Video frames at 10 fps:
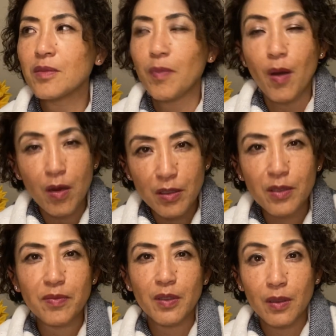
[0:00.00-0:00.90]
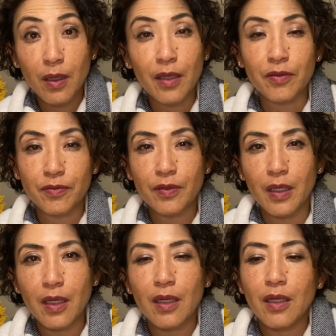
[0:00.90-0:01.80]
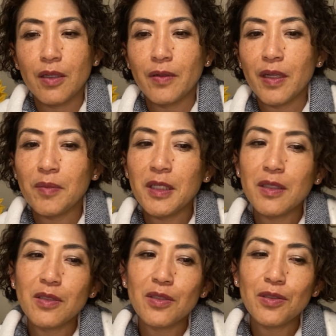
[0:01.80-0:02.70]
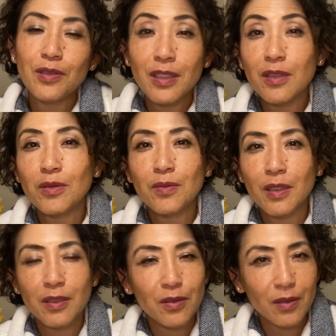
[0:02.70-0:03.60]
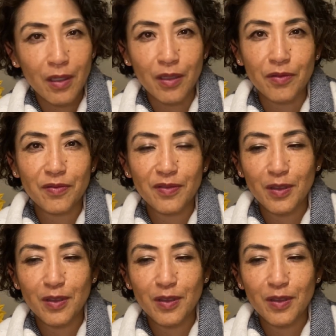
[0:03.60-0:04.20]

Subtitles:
parts of your life, right? Because you need to run your life.